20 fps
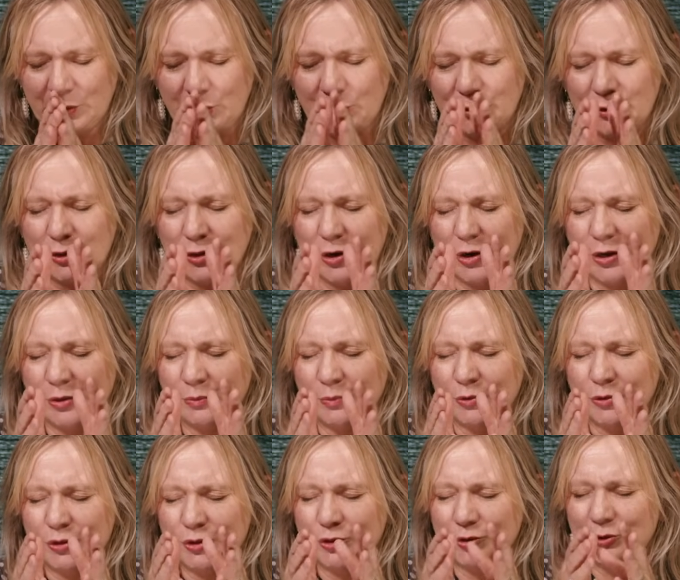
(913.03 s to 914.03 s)
Lord God,
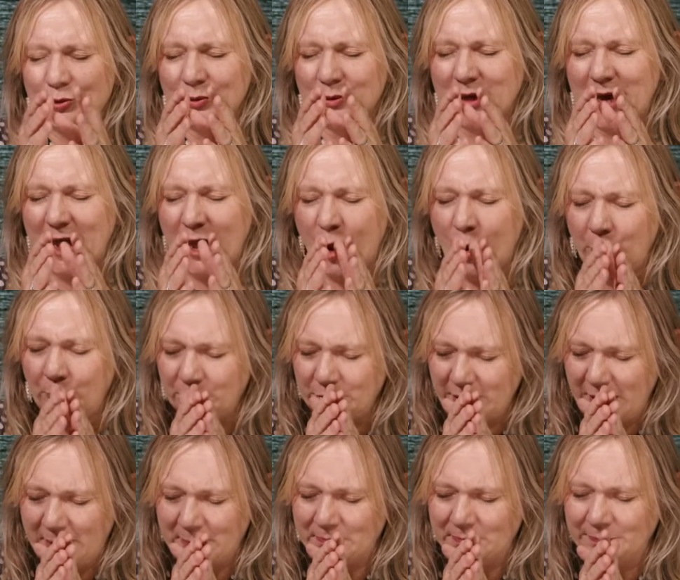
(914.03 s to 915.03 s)
would you help
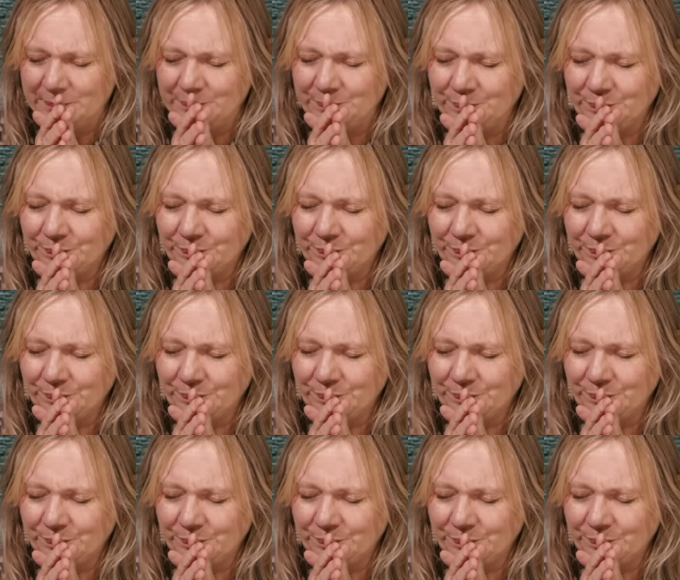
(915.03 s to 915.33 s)
them?